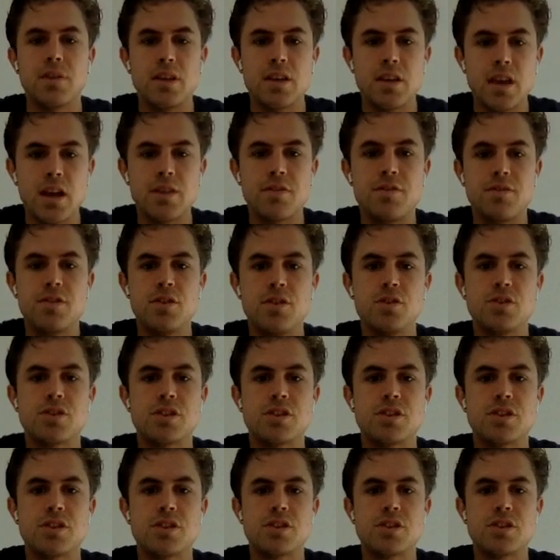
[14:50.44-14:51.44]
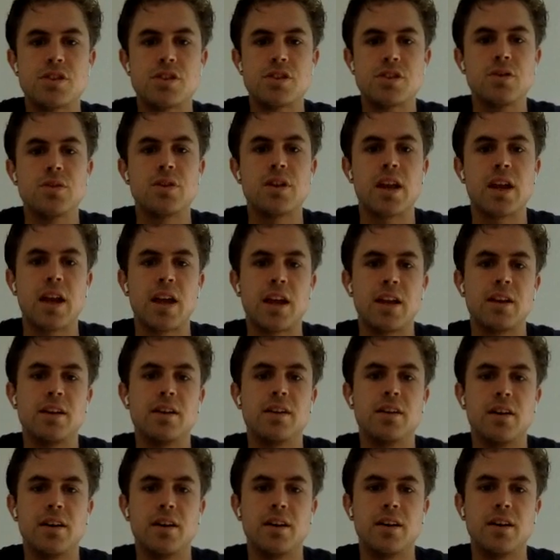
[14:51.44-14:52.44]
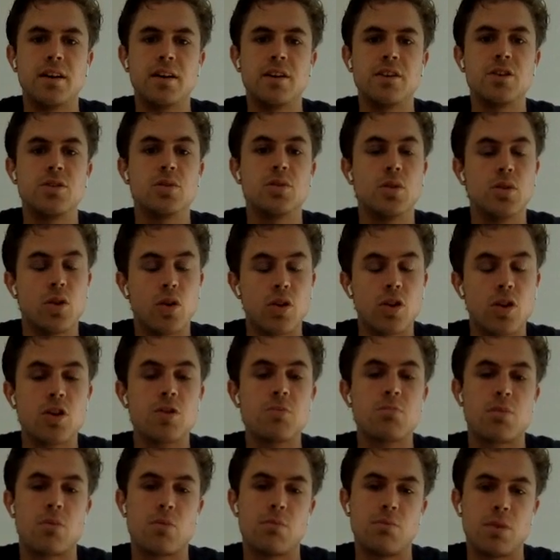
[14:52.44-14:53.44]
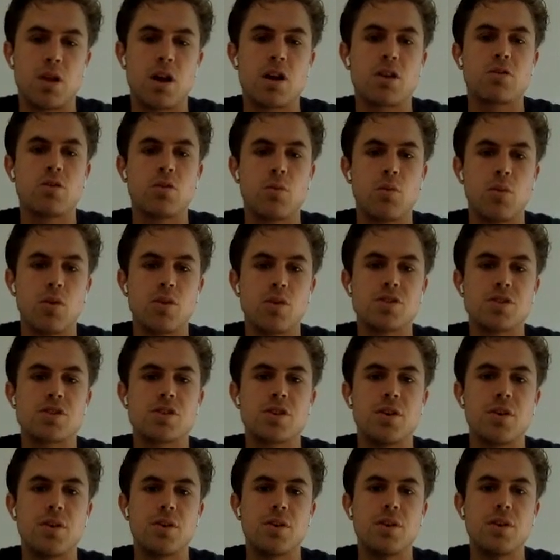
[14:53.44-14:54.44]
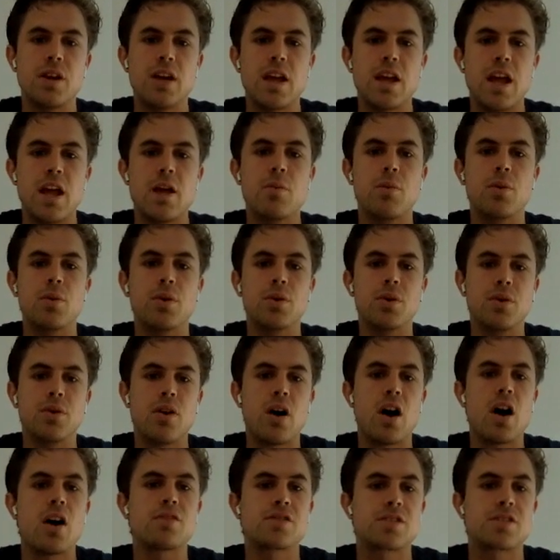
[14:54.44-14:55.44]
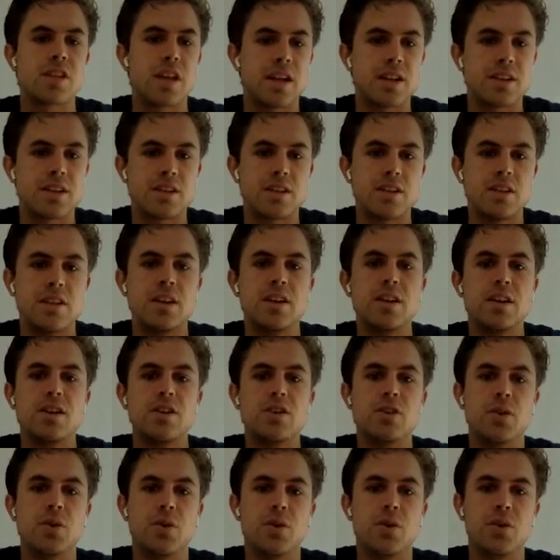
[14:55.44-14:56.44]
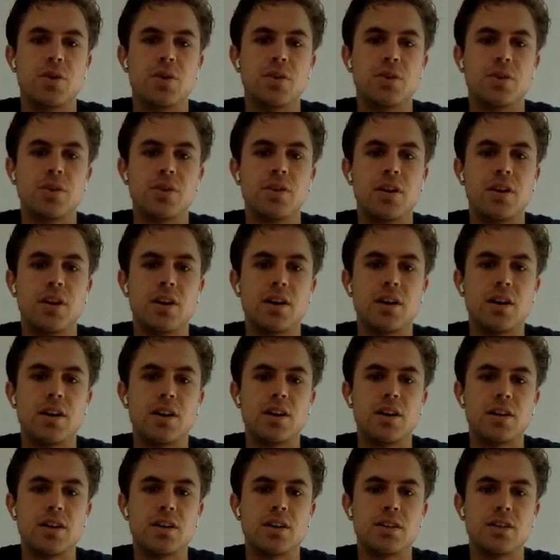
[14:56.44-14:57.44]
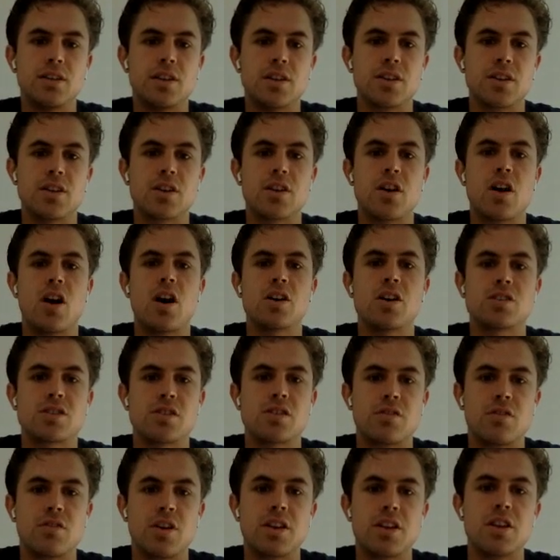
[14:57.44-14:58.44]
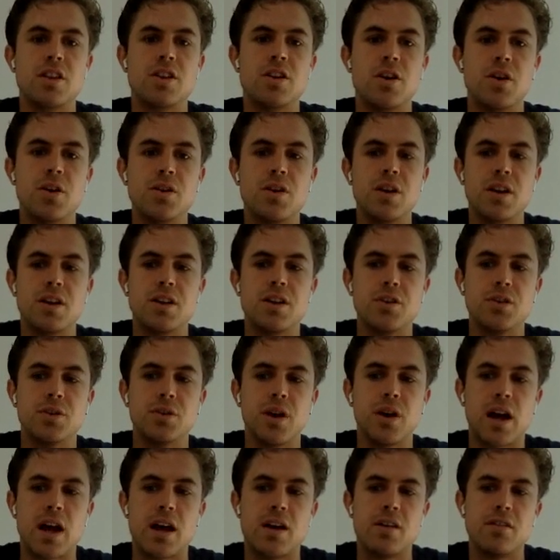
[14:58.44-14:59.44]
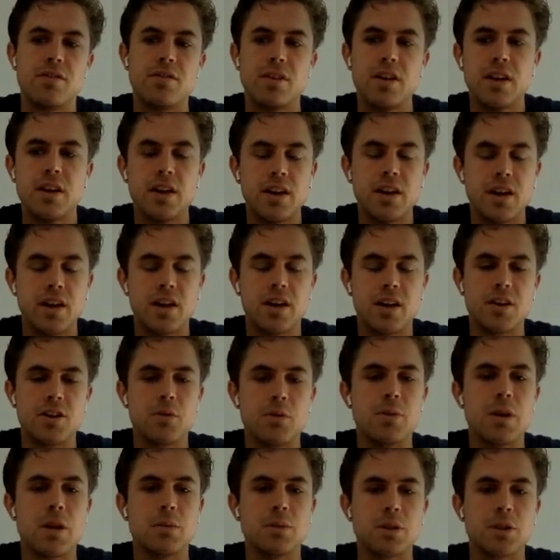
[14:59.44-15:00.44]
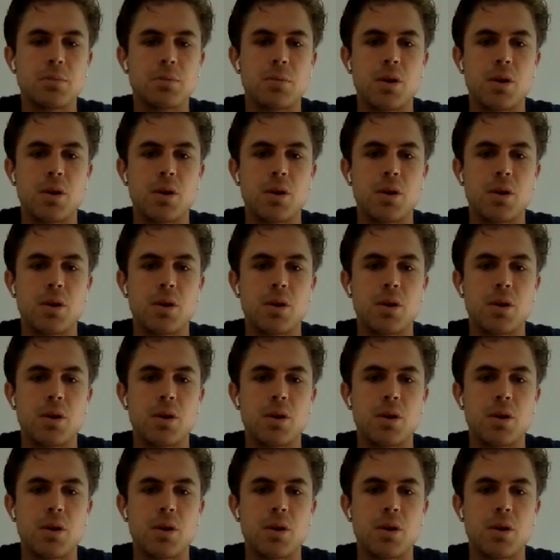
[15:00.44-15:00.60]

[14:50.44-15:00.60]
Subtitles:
if you stake, you will earn block rewards, so it will offset your the costs of running the node, and you'll have you'll be able to